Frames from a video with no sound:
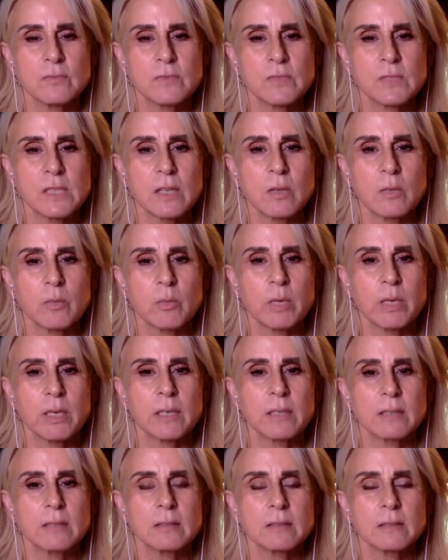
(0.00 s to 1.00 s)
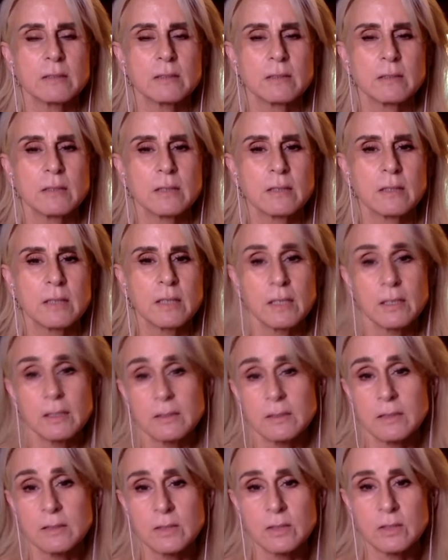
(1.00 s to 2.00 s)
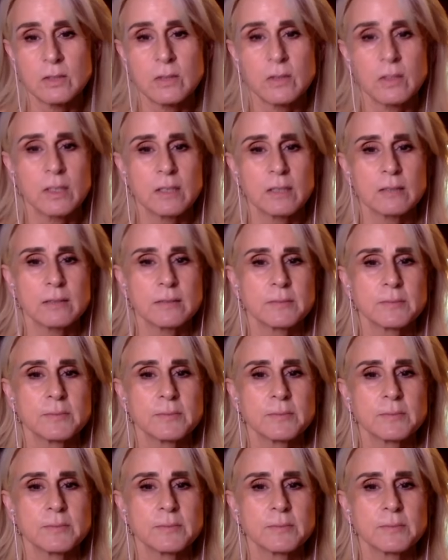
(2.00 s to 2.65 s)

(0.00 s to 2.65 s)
celebrate it. And I think that's a good thing.